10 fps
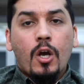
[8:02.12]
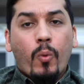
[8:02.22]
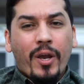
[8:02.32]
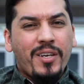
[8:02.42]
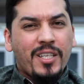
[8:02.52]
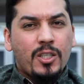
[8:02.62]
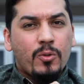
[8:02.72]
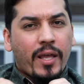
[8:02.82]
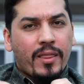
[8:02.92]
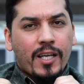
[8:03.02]
what you need to
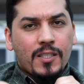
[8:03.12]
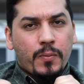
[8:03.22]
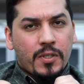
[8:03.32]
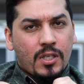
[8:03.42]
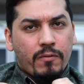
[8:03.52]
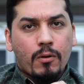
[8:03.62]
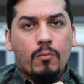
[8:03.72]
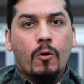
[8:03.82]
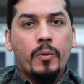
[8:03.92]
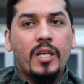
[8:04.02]
do at that specific
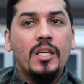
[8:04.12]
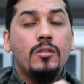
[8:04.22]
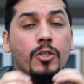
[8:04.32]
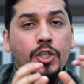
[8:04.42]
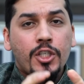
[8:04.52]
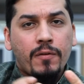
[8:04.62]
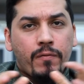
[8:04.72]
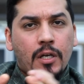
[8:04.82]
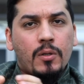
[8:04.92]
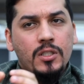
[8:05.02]
moment is to
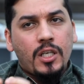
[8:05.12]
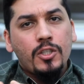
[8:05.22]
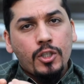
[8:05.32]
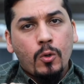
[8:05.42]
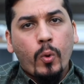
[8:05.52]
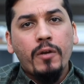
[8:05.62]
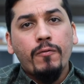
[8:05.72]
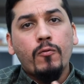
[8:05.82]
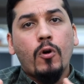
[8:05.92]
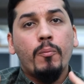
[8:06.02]
shift their attention away
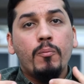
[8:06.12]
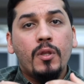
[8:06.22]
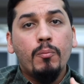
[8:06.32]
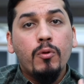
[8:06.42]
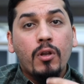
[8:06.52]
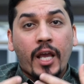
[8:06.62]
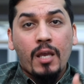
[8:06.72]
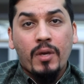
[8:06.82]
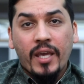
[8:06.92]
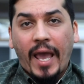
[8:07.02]
from the
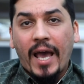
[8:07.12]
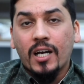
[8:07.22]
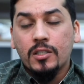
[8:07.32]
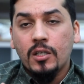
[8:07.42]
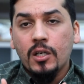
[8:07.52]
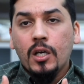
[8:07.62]
blaming act